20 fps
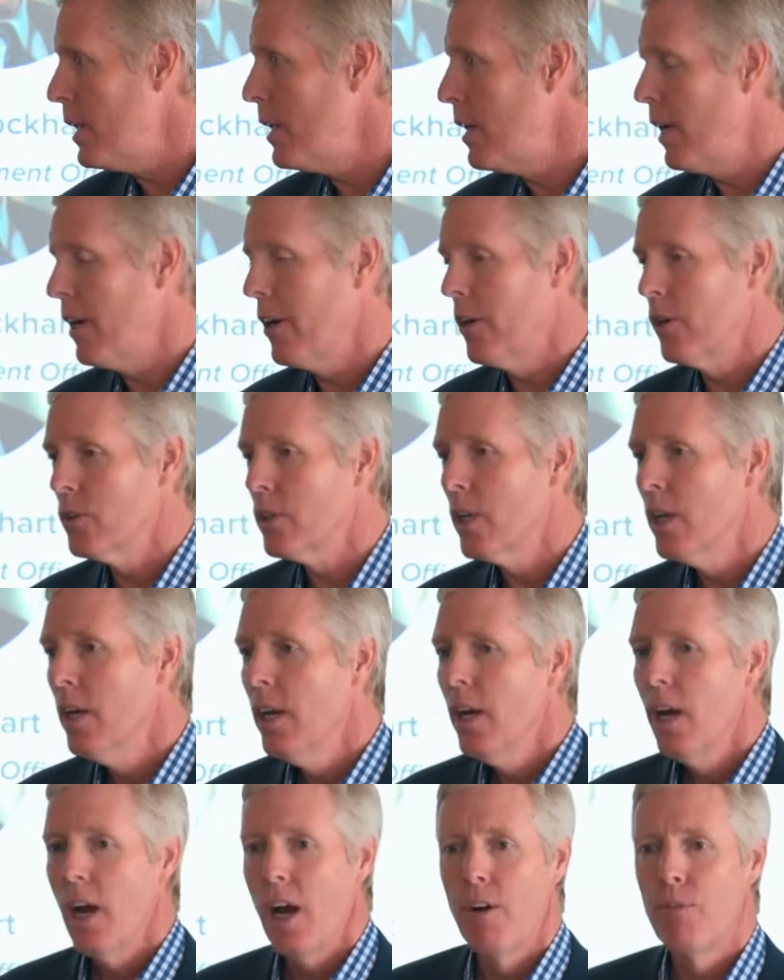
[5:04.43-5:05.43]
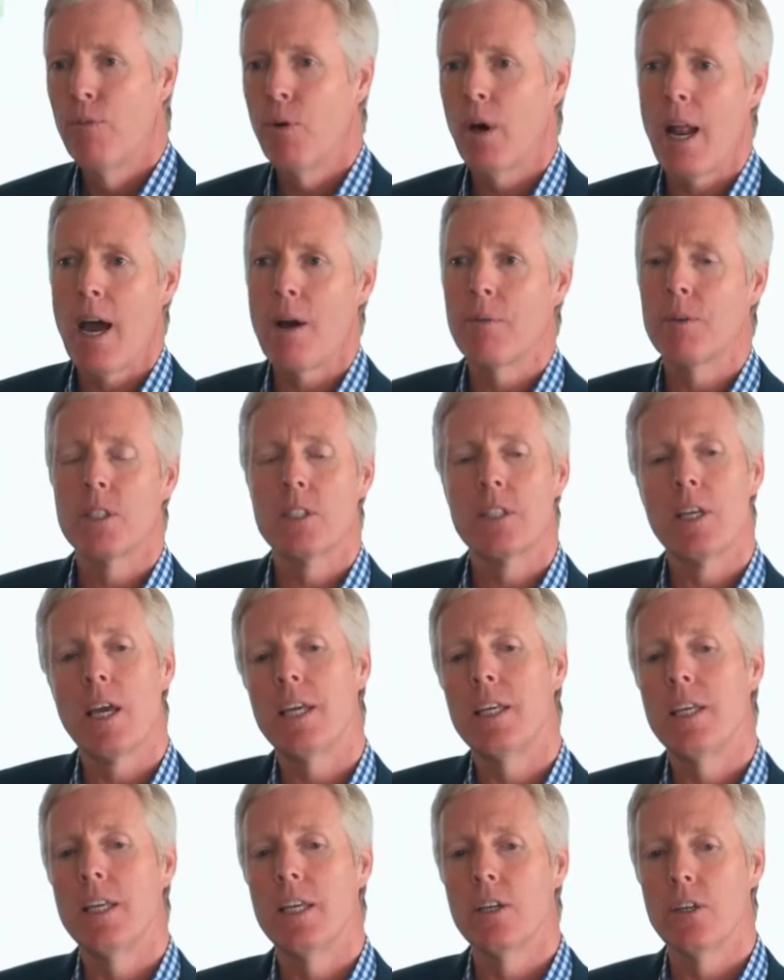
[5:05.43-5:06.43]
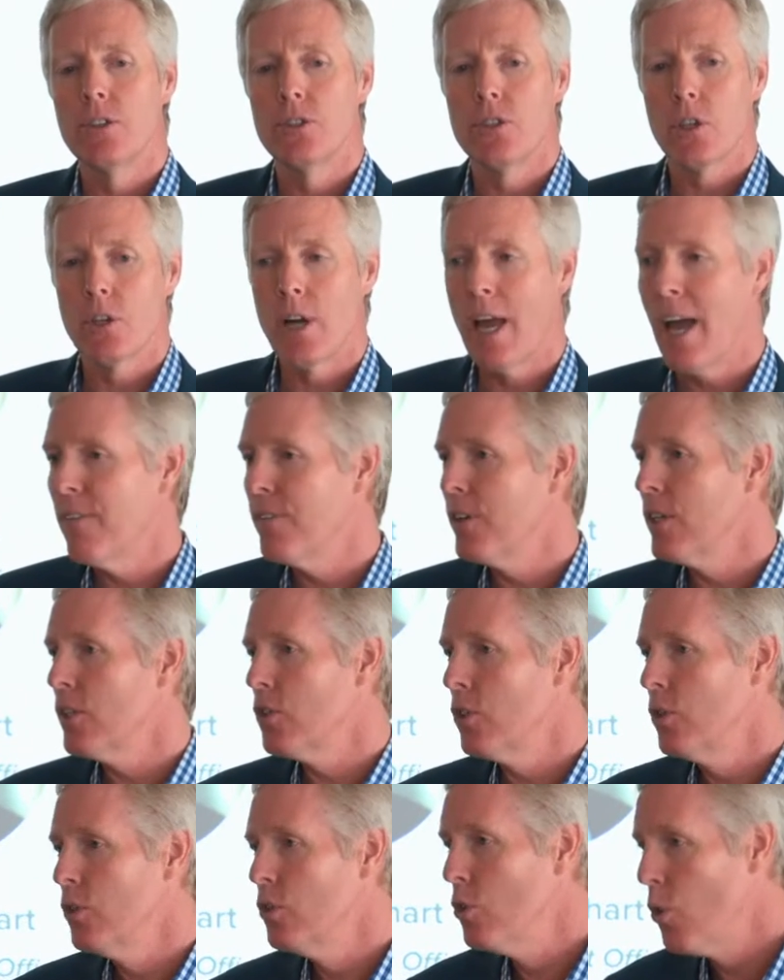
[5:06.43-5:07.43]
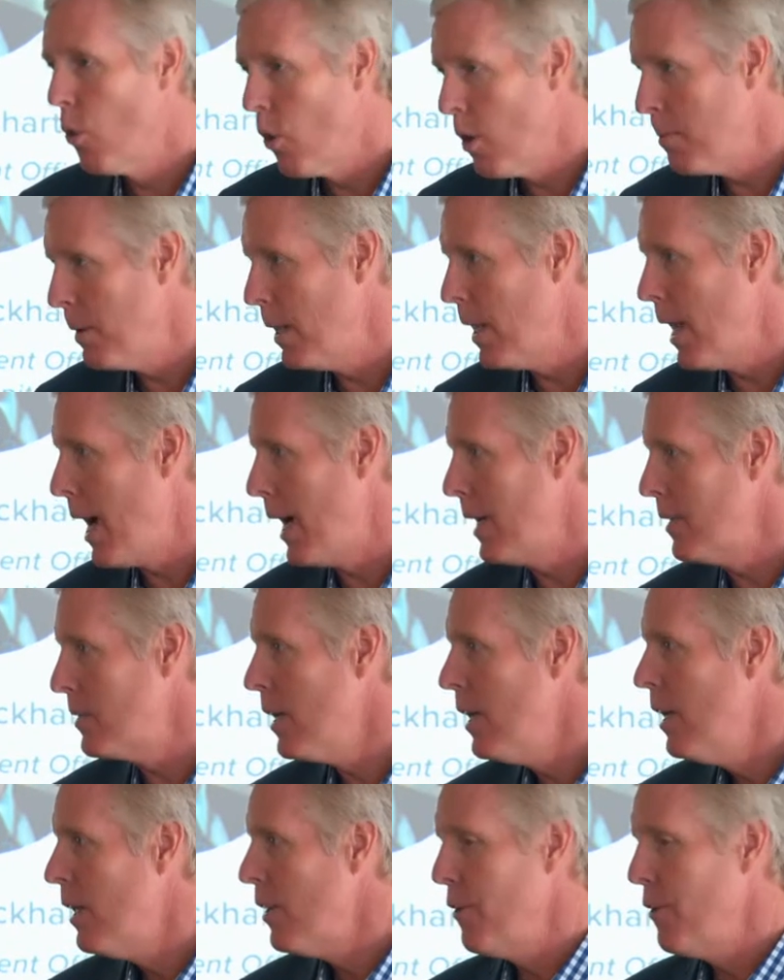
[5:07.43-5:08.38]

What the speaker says: years of what I would say yields are having to normalize.